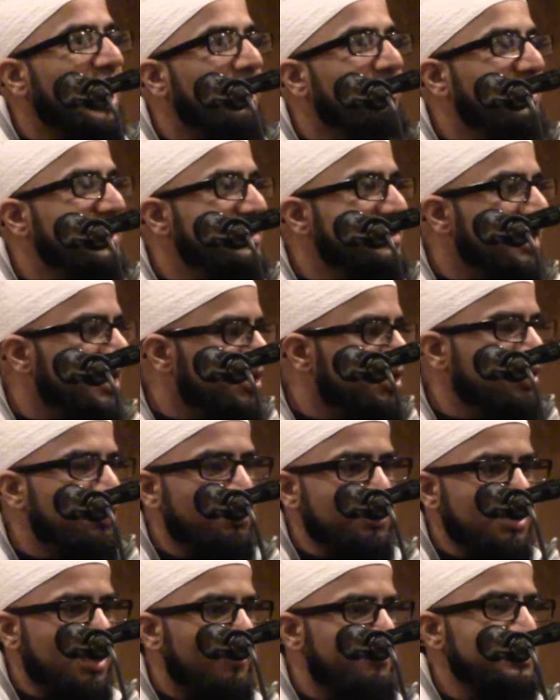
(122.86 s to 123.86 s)
happy. It's like,
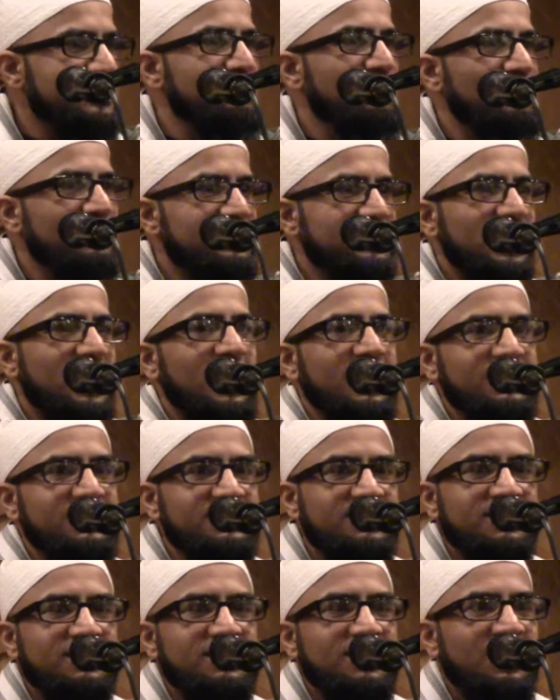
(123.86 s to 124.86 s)
when you have a small
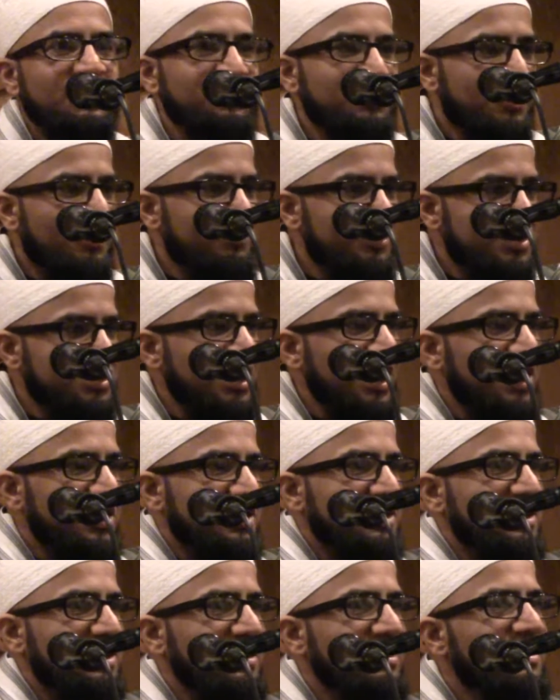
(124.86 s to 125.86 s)
child and you give the
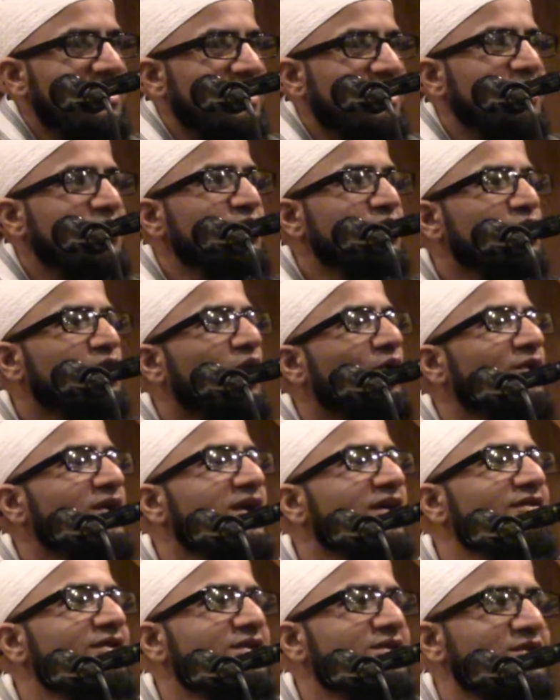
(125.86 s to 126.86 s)
child here, you go
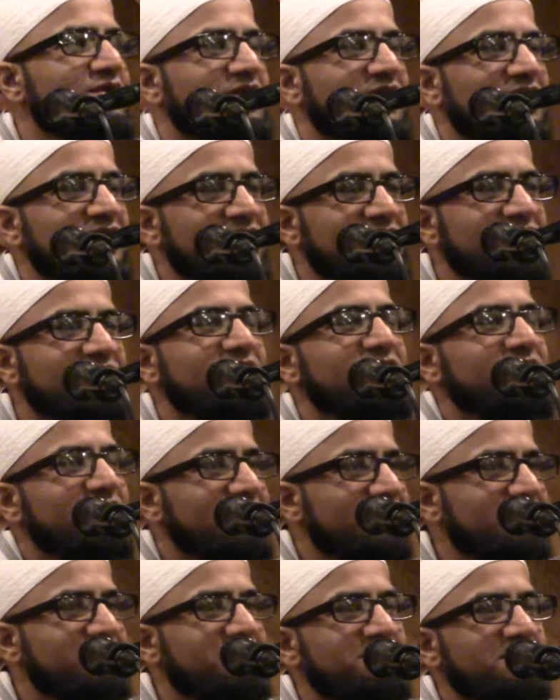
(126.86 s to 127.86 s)
and give it to the
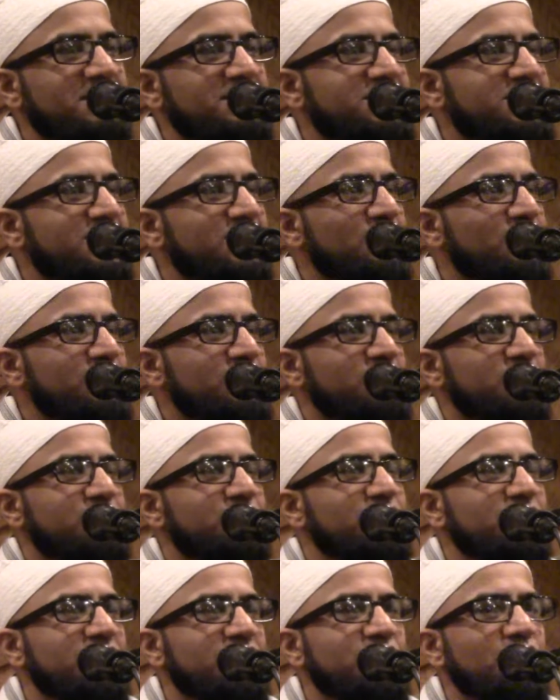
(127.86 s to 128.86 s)
masjid or
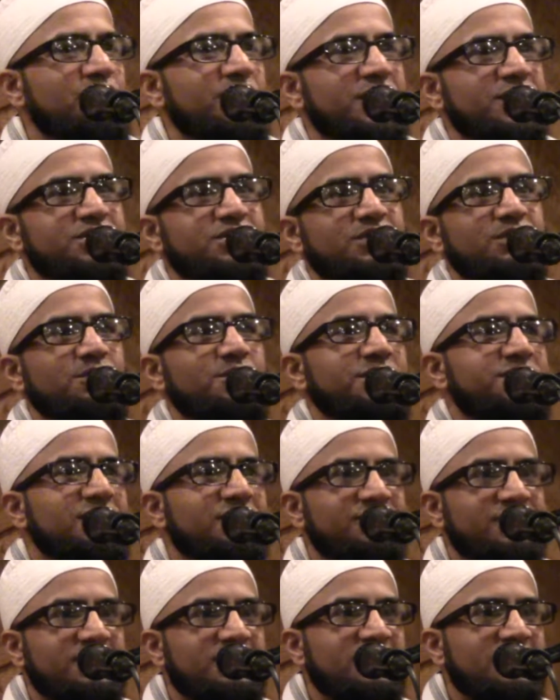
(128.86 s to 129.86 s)
to the donation or
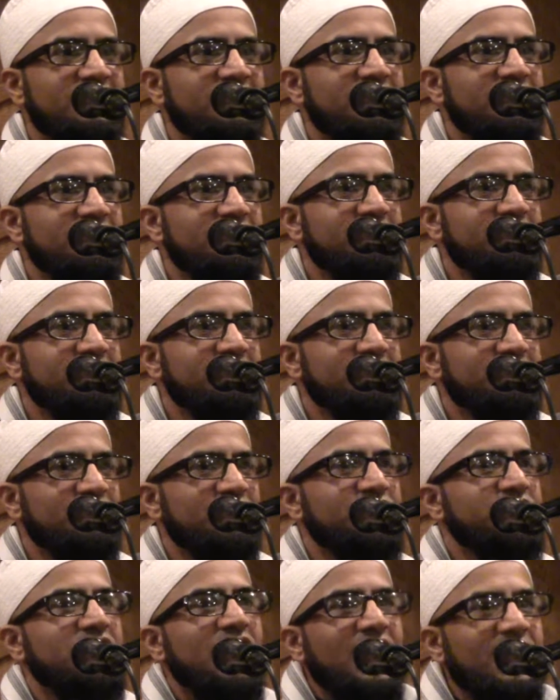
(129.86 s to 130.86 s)
whatever.
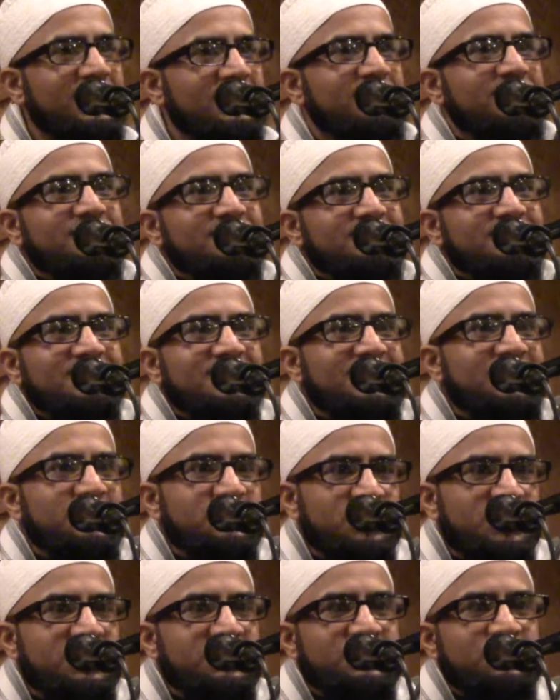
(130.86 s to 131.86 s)
The child,
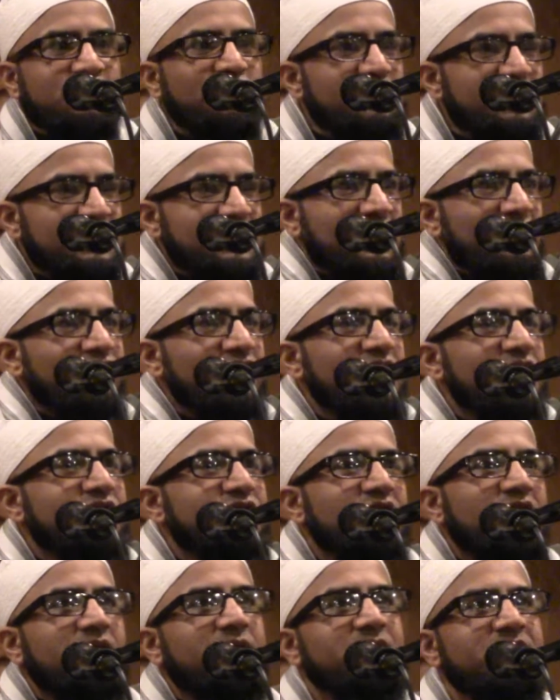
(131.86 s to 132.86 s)
you're just giving
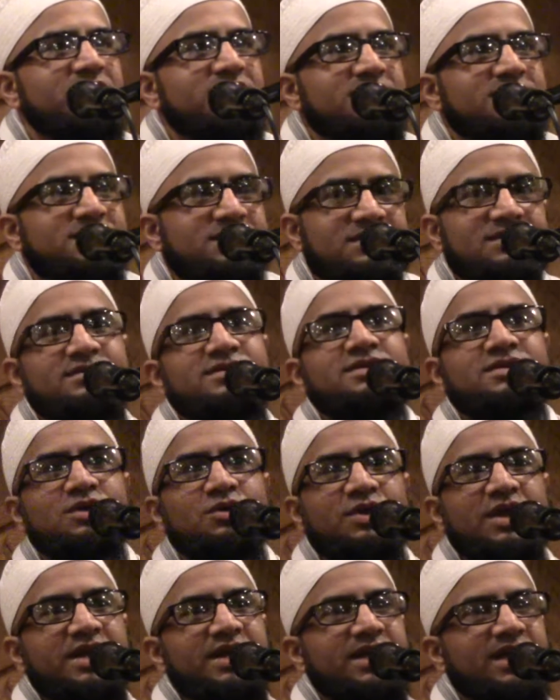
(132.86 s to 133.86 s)
it to him,
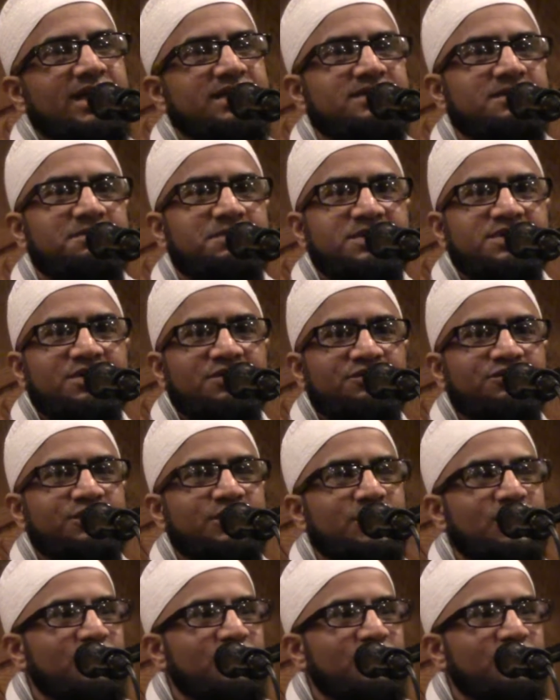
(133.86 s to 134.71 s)
so that he gets a bit of,